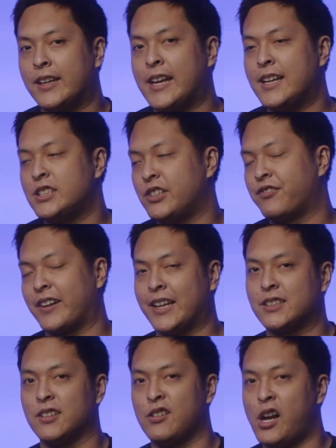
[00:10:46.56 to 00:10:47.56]
In case you
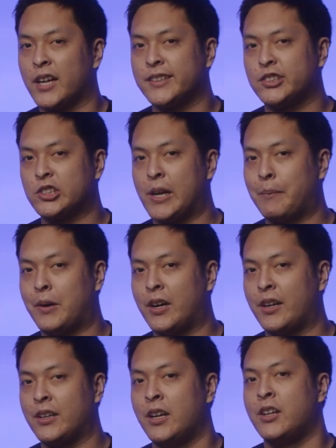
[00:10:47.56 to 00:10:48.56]
forget to lock the
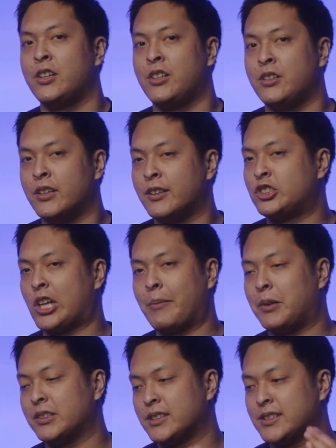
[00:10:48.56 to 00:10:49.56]
tripod
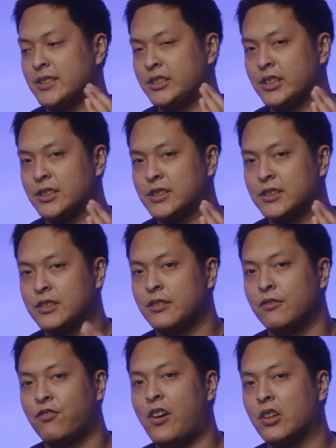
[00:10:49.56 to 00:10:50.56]
doesn't just
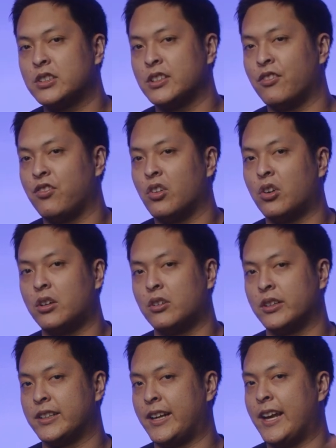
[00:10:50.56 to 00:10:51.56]
fall to the floor,
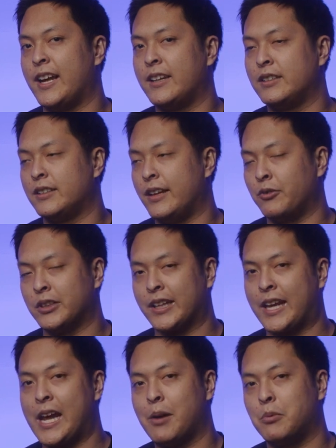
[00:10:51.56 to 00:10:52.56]
or the head with the
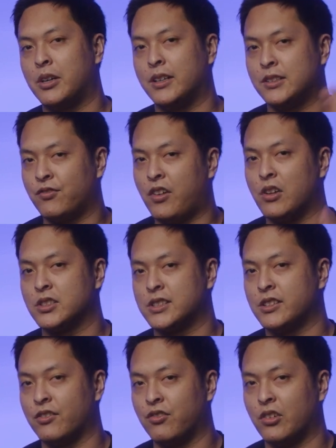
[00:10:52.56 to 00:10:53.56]
camera falls
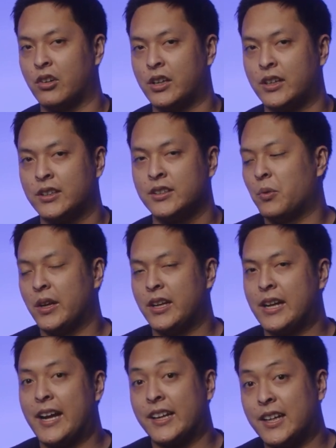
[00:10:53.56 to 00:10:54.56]
to the floor. When
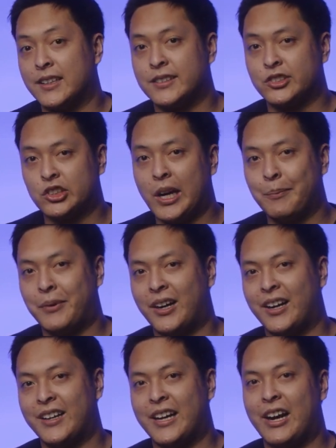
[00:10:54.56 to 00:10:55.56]
I got this
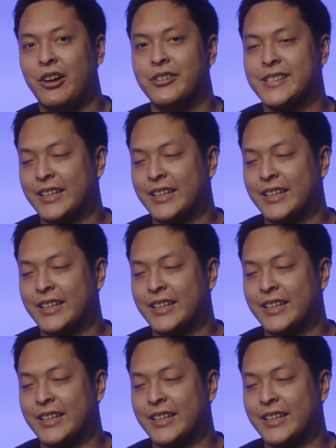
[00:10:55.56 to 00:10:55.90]
tripod, I was